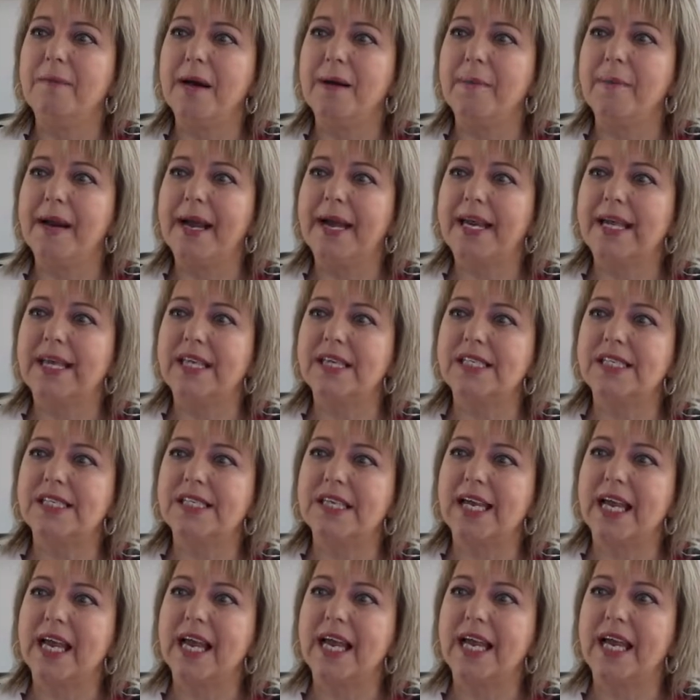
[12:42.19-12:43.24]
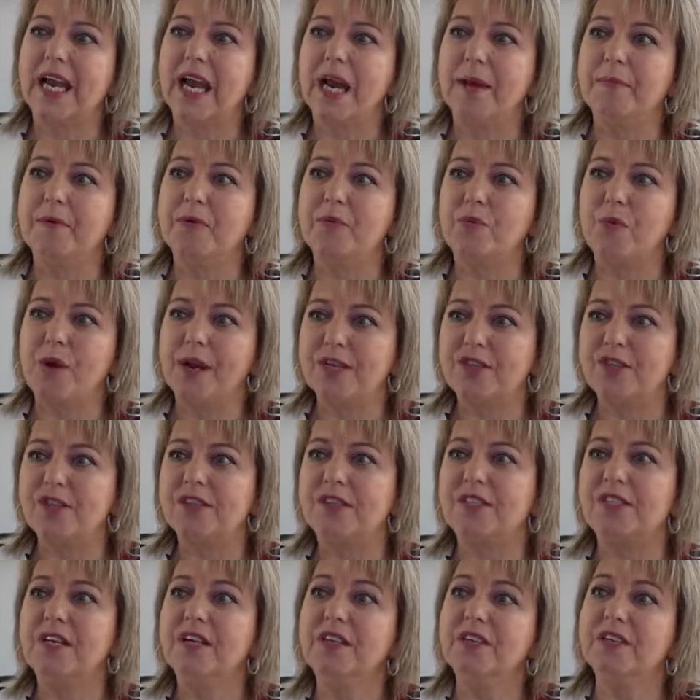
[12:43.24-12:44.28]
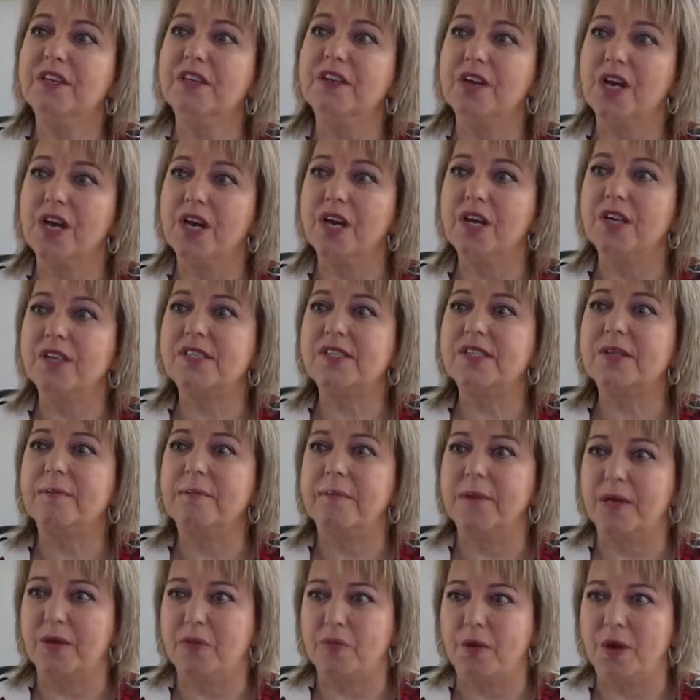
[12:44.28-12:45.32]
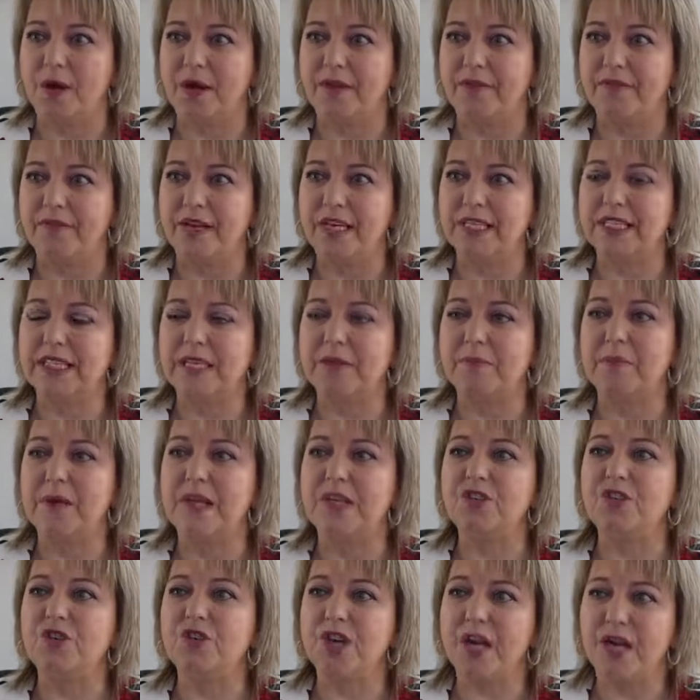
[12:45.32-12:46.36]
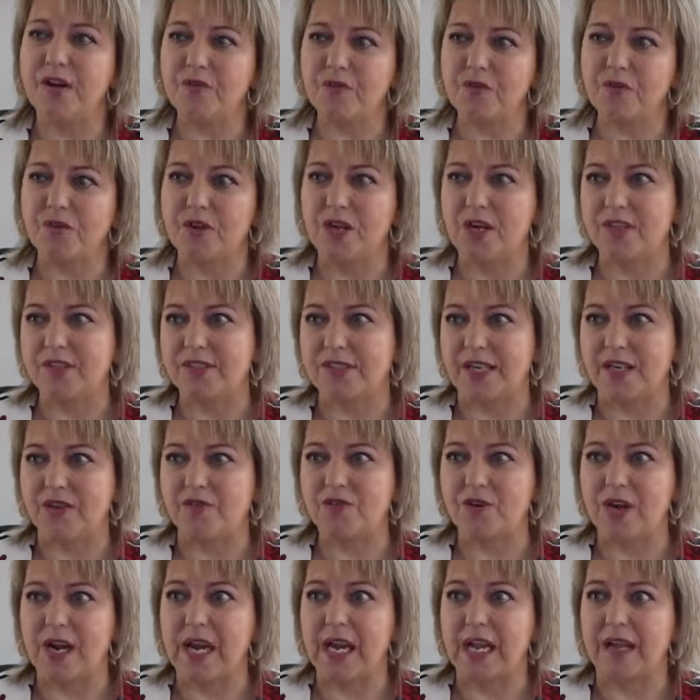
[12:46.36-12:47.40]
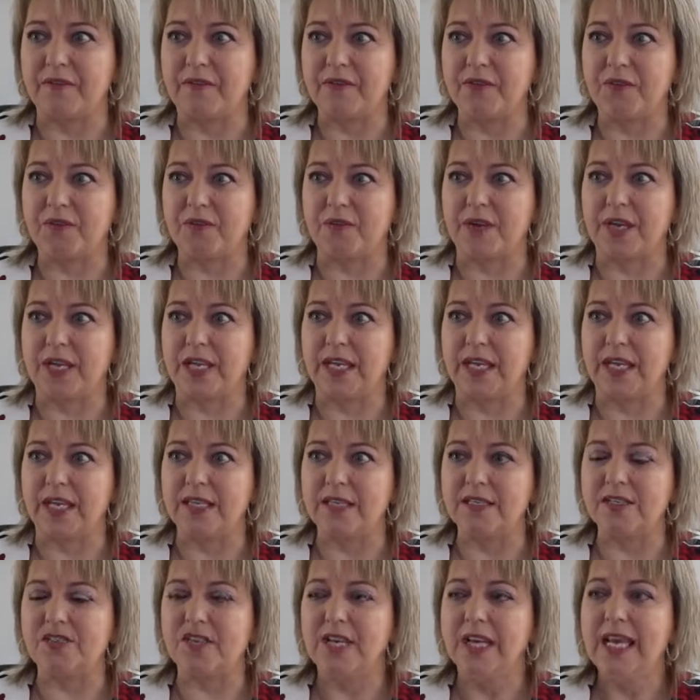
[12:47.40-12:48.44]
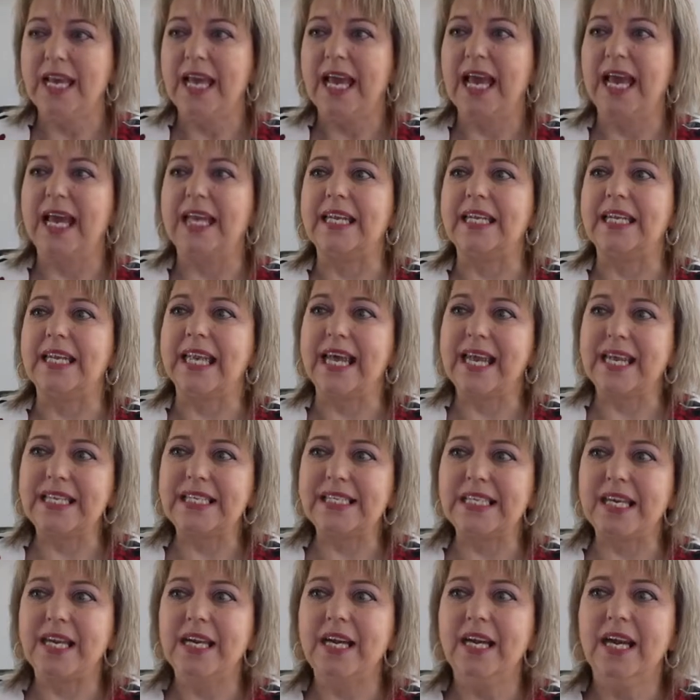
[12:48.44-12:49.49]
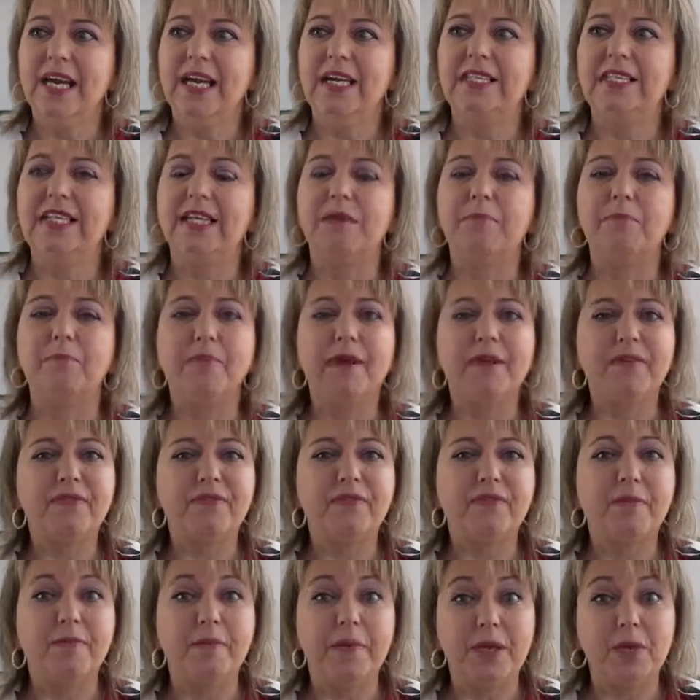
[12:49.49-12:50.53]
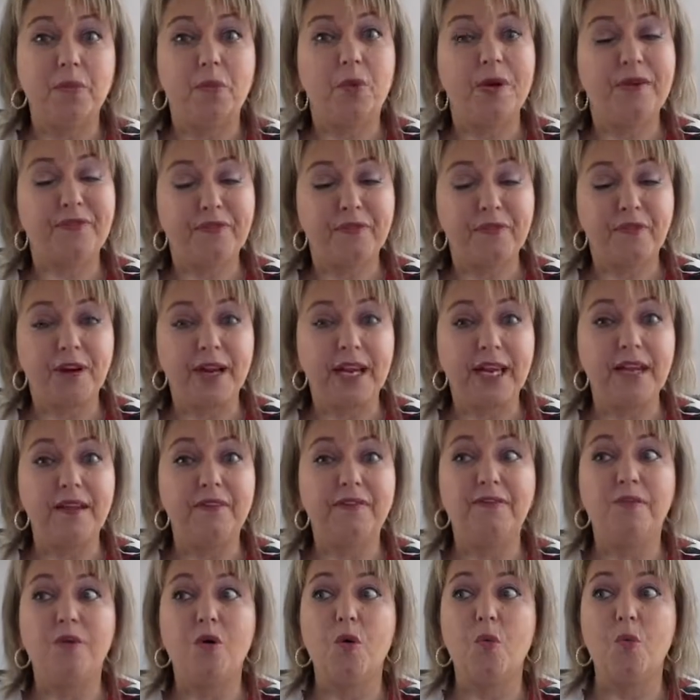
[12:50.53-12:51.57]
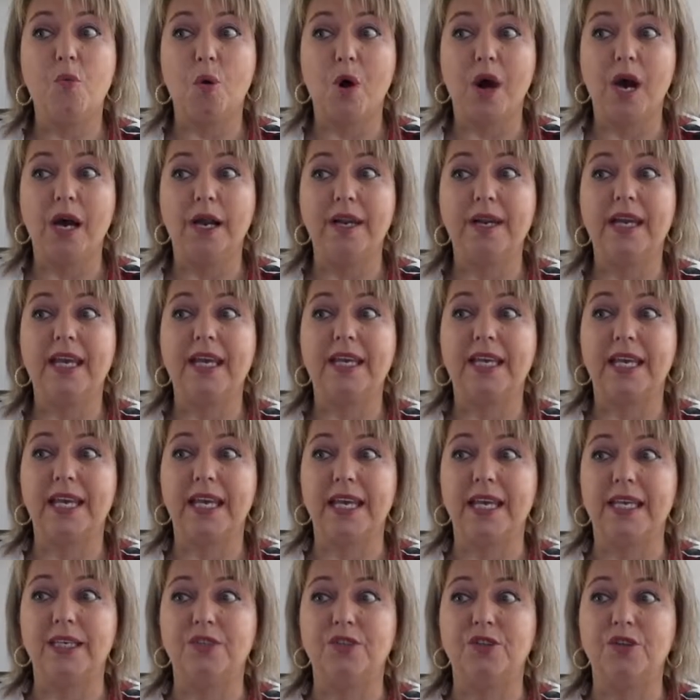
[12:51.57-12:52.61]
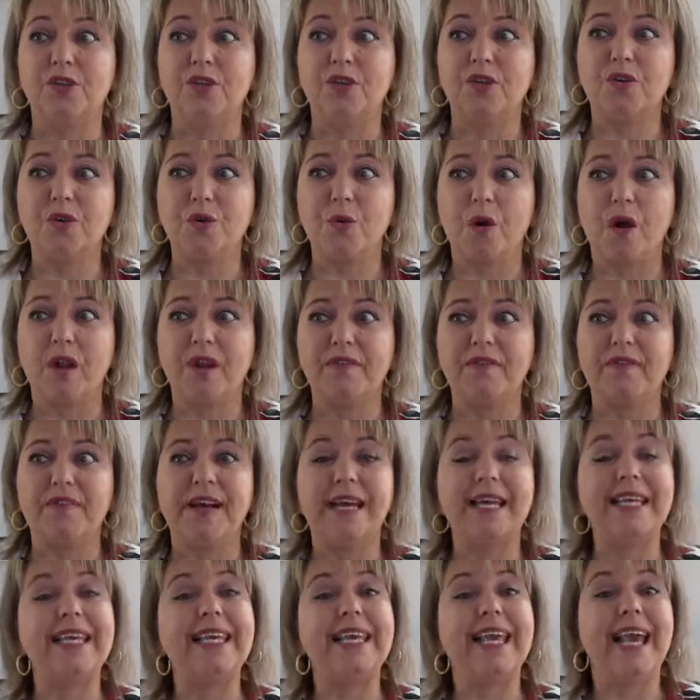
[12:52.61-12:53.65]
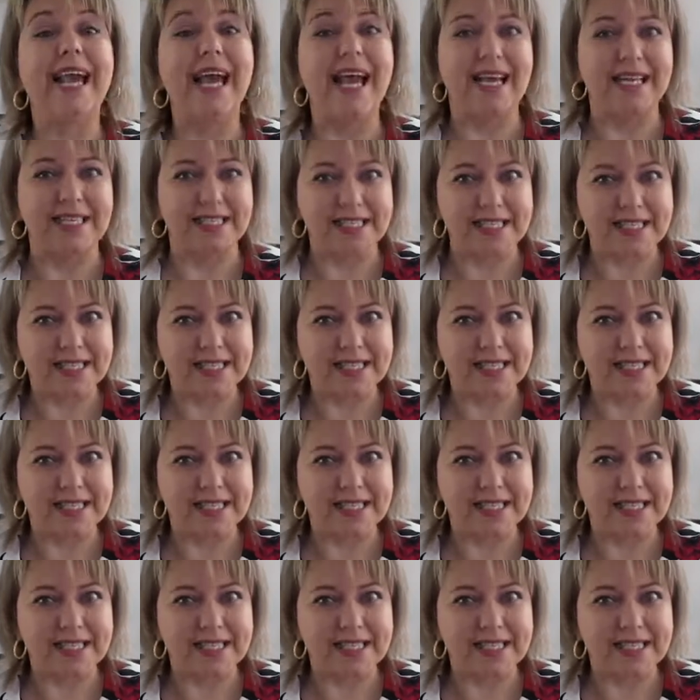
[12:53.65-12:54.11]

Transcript: Maggie is saying, I'm a registered nurse midwife. I did my general nursing training for 3 years and later did midwifery for 1 year. Do you qualify? Yes.